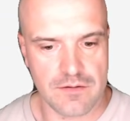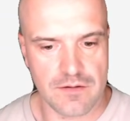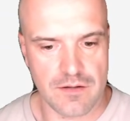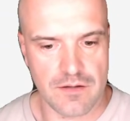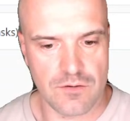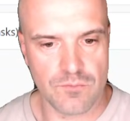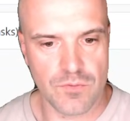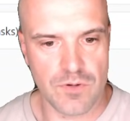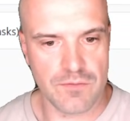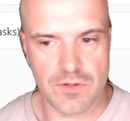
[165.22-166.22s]

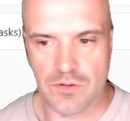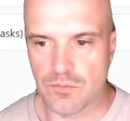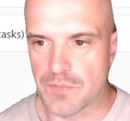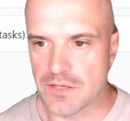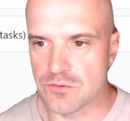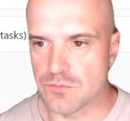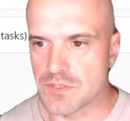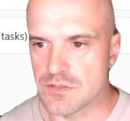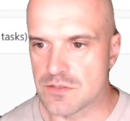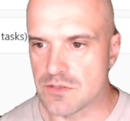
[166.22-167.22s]
hopefully if we go back to
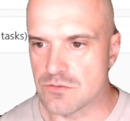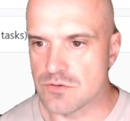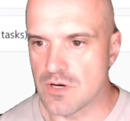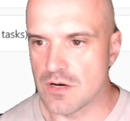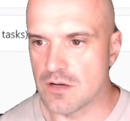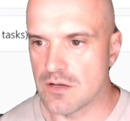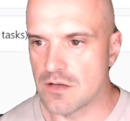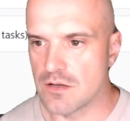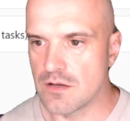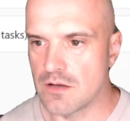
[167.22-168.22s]
Business Central,
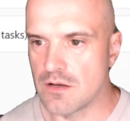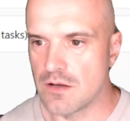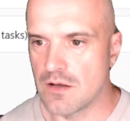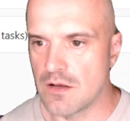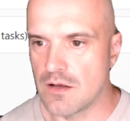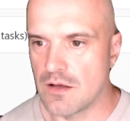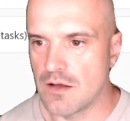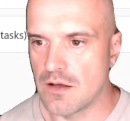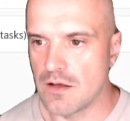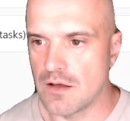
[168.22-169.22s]

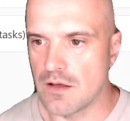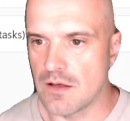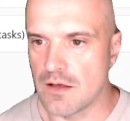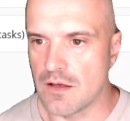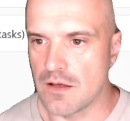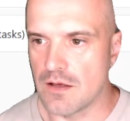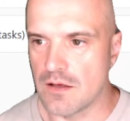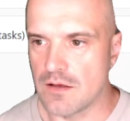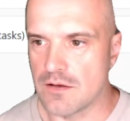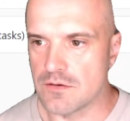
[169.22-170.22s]

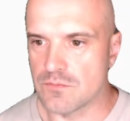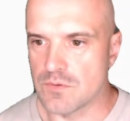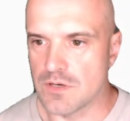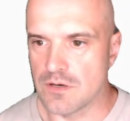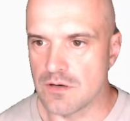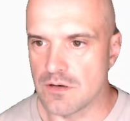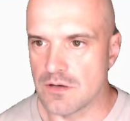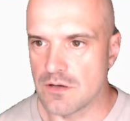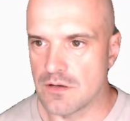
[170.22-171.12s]
it will...